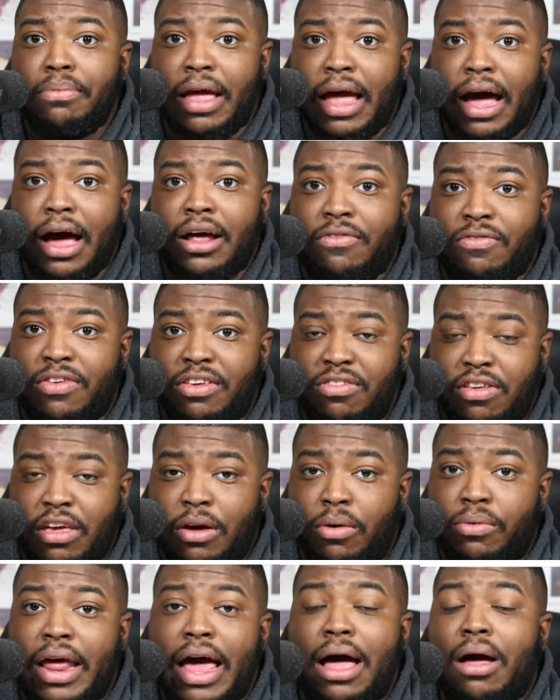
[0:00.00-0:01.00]
out of his deal.
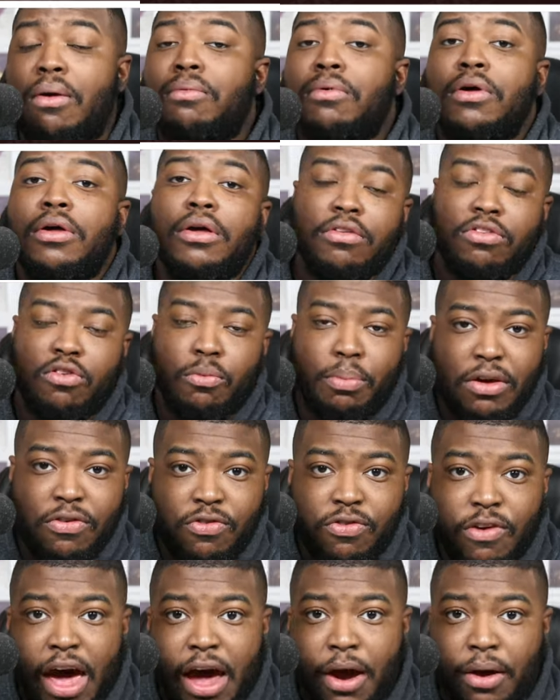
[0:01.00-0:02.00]
Now, to be
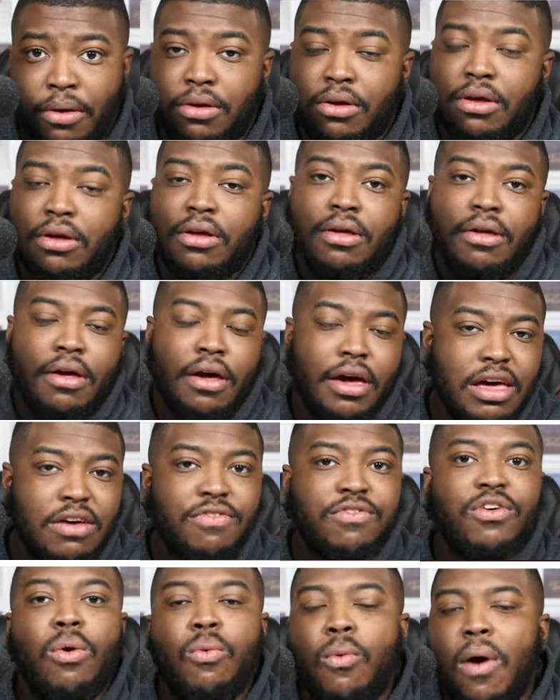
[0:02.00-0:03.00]
fair, if
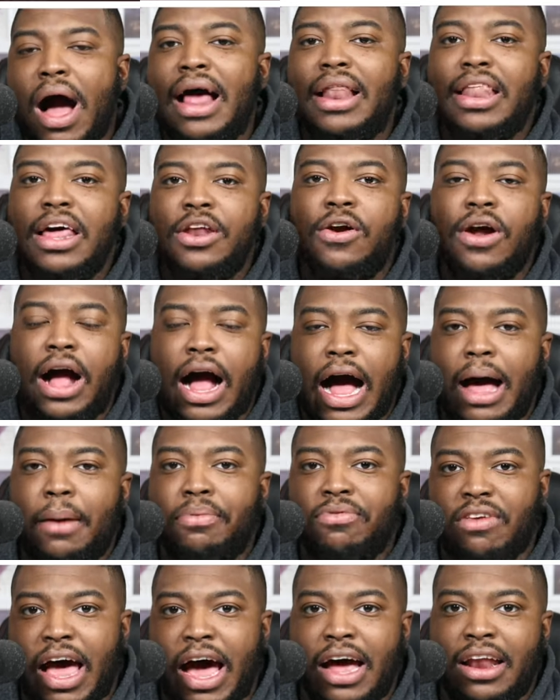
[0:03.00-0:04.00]
Kawhi Leonard
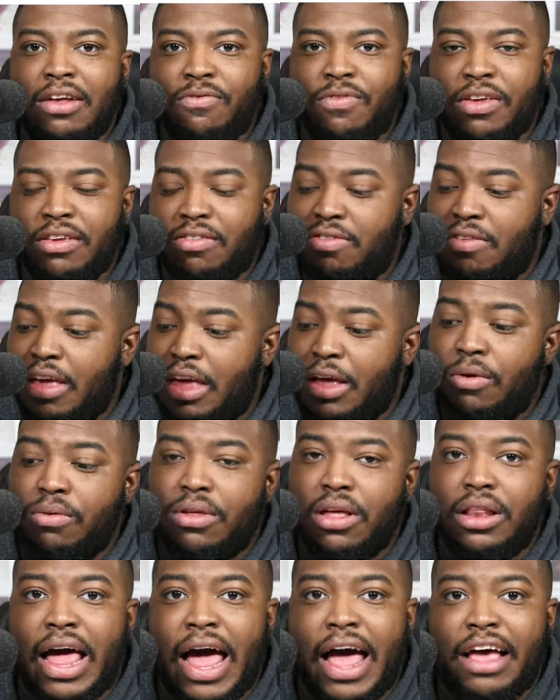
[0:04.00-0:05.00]
opts out of this deal
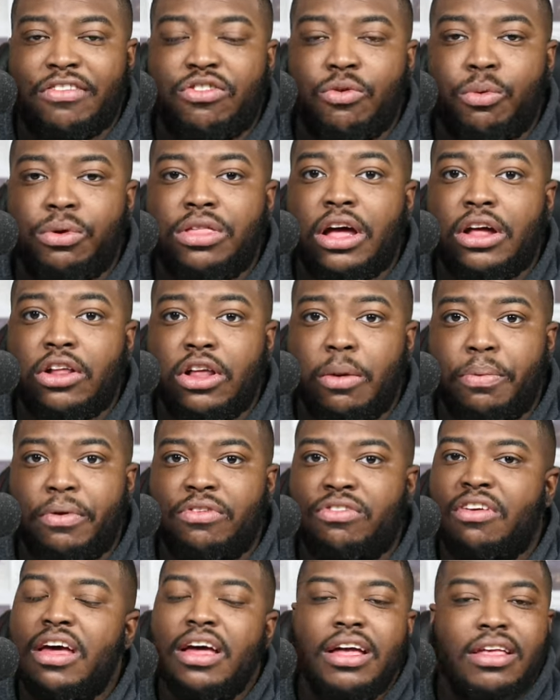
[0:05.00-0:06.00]
the last year with the
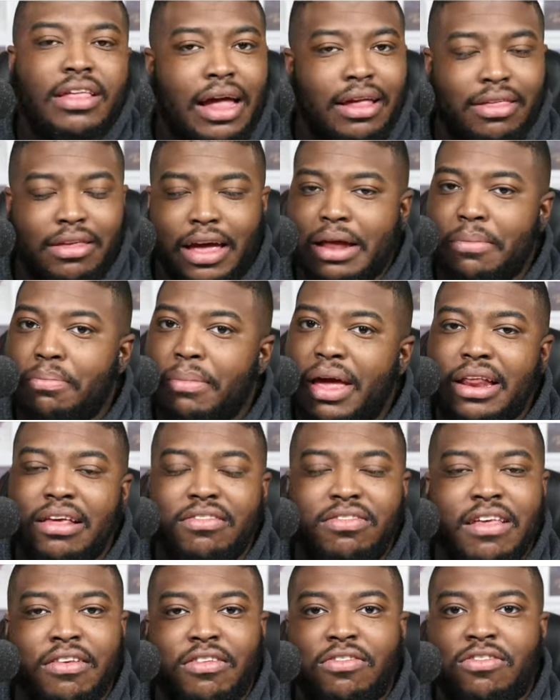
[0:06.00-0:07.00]
Clippers, that doesn't mean he's
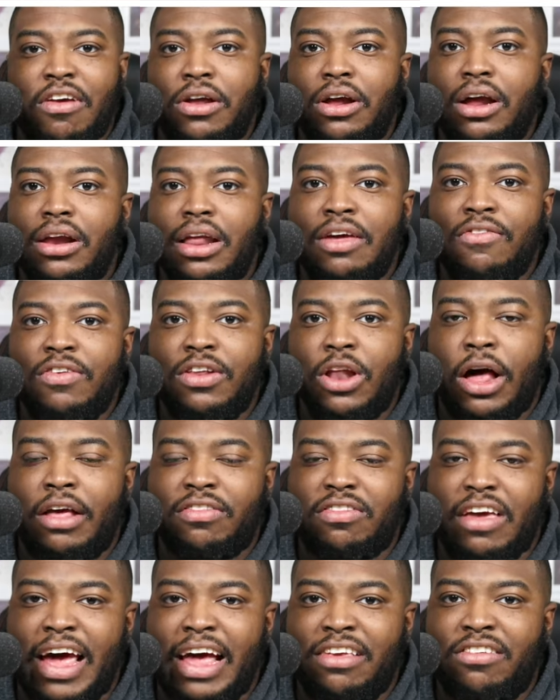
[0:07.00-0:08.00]
necessarily leaving Los
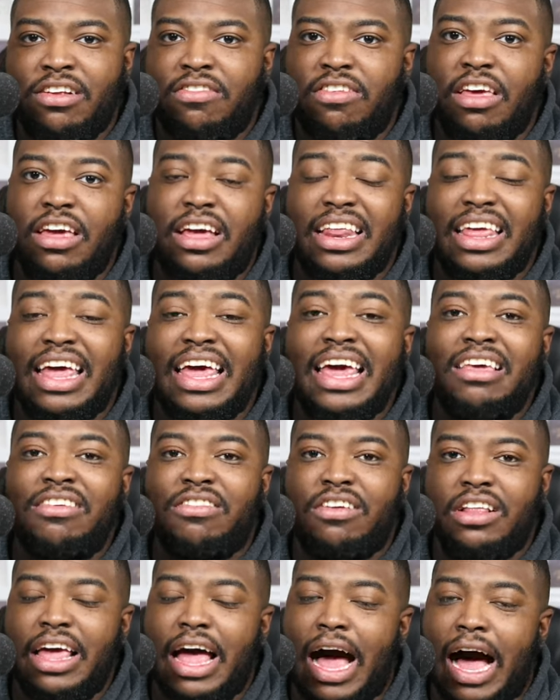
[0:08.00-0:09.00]
Angeles. He could
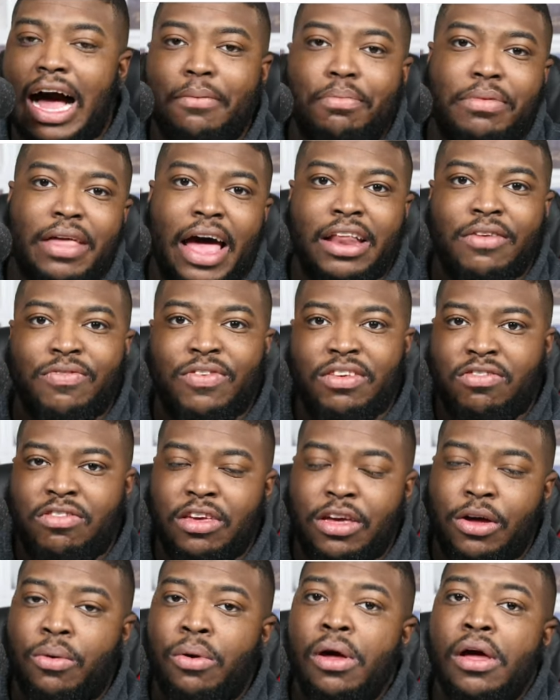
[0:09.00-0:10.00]
easily opt out of his
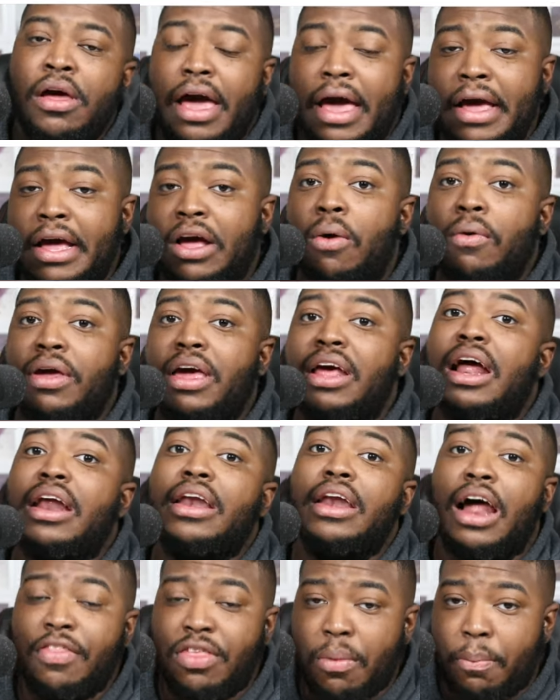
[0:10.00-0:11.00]
deal and go get
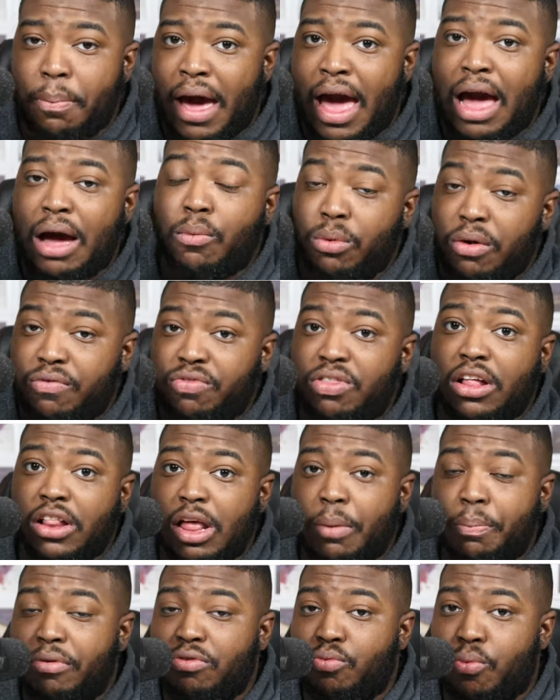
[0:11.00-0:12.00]
another bag with the
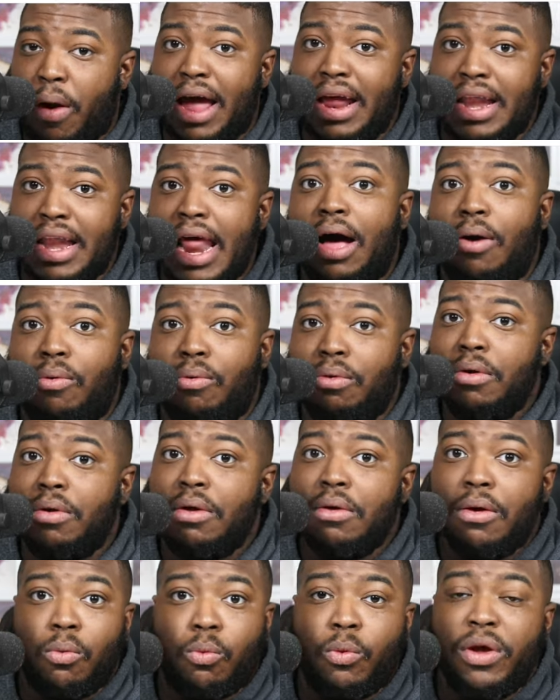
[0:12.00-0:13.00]
Clippers right now.
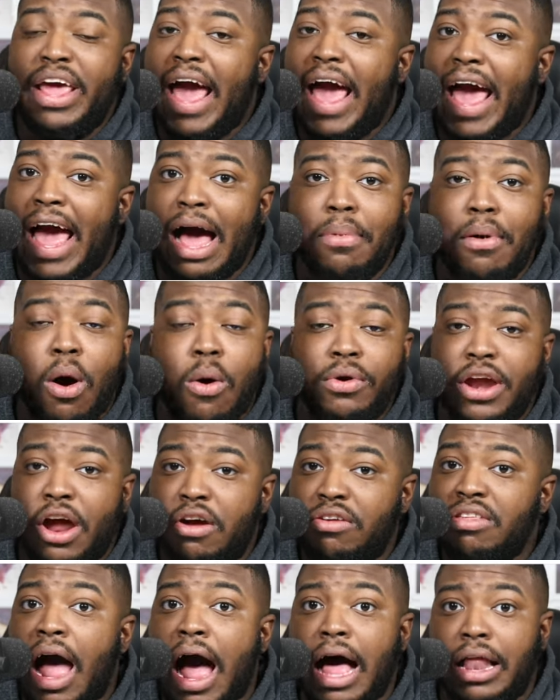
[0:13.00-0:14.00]
Rehab on their
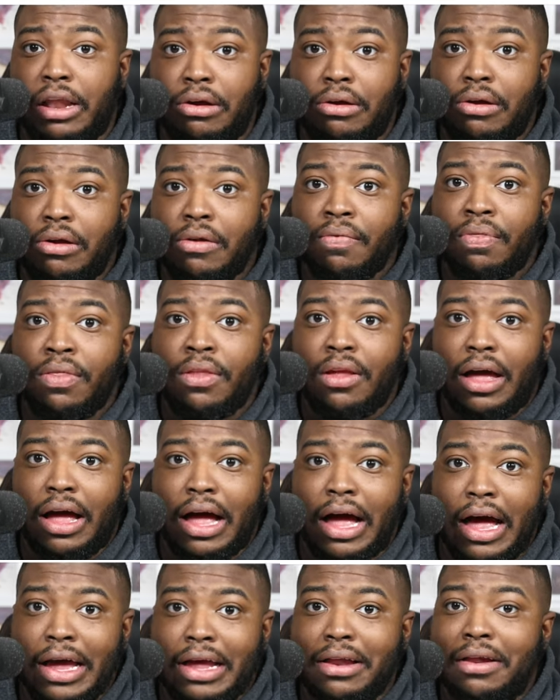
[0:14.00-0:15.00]
dollar, all
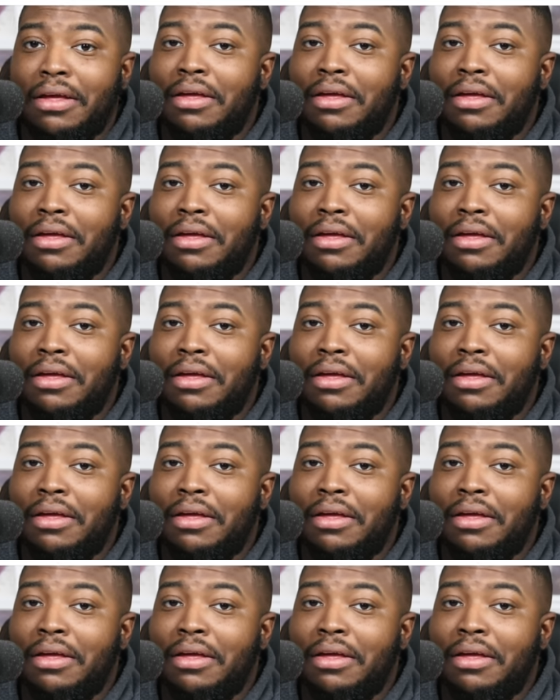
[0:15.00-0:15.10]
right?